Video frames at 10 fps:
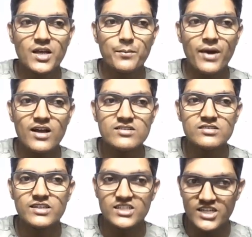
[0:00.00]

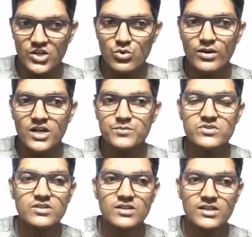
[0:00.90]
mass in
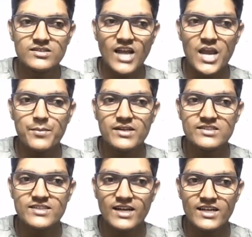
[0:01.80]
kilograms, time in
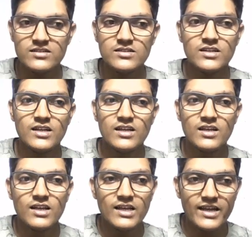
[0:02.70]
second,
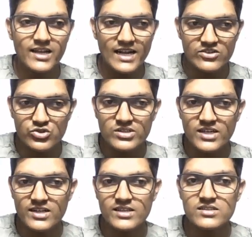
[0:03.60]
electric
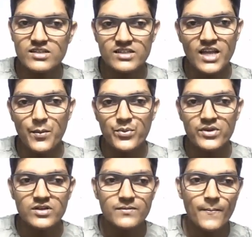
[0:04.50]
current in
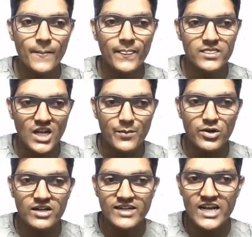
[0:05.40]
ampere,
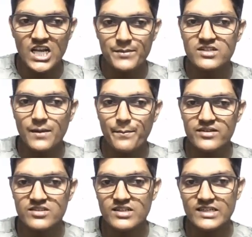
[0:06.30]
thermodynamic
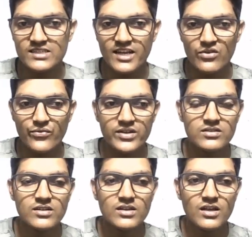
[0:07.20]
temperature in Kelvin,
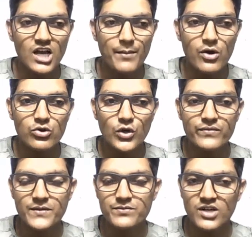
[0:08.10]
amount of
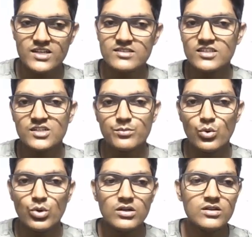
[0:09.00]
substance in
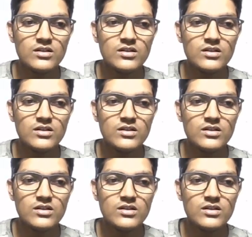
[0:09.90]
mole,